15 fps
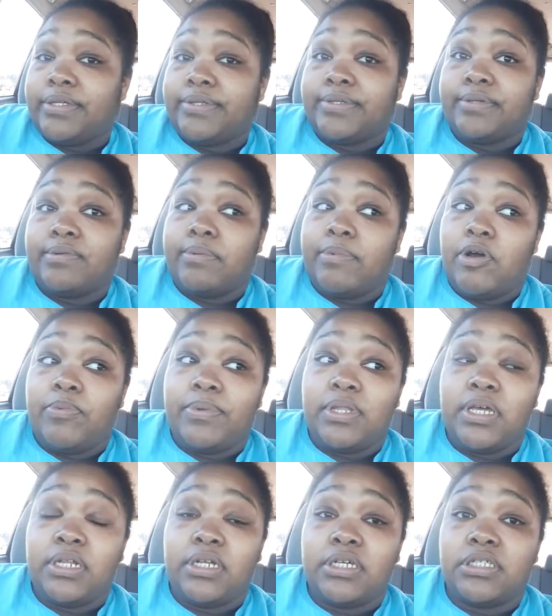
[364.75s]
so I'm hoping
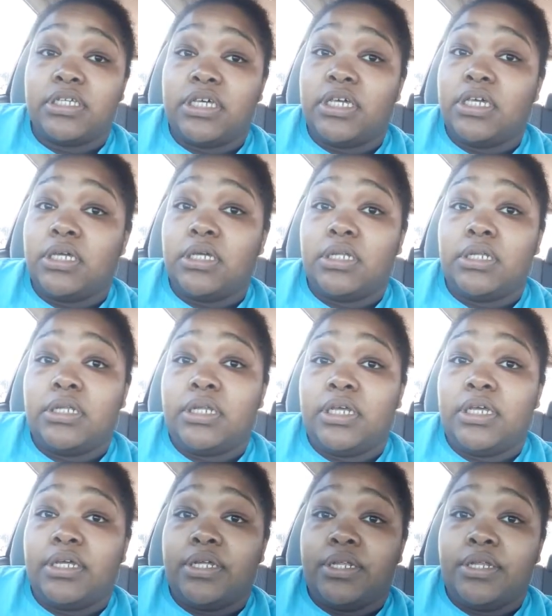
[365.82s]
that doesn't end
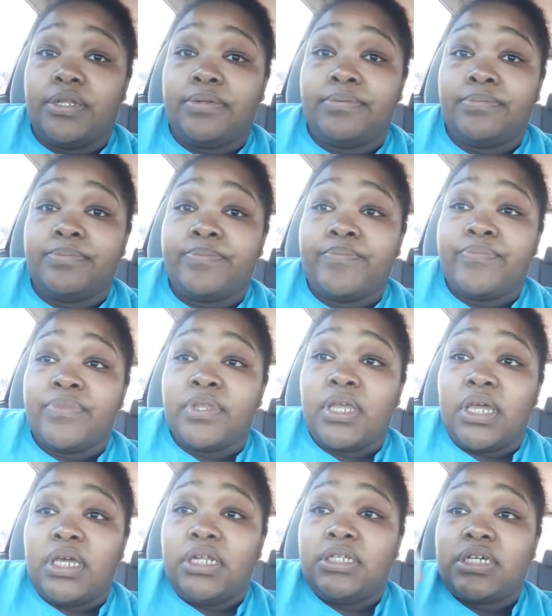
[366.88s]
in
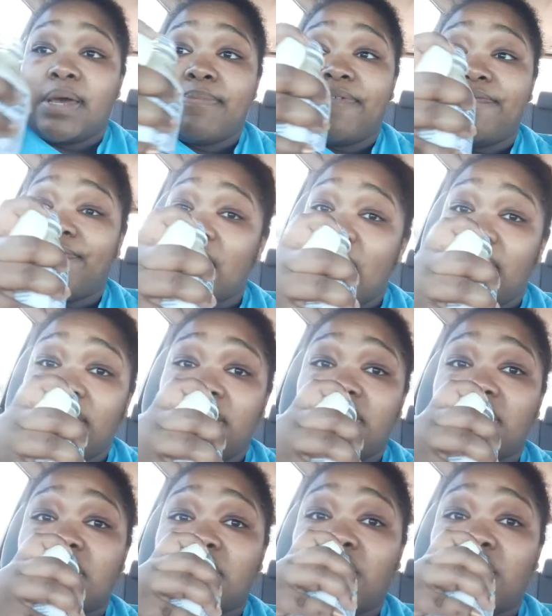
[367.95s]
any type of violence.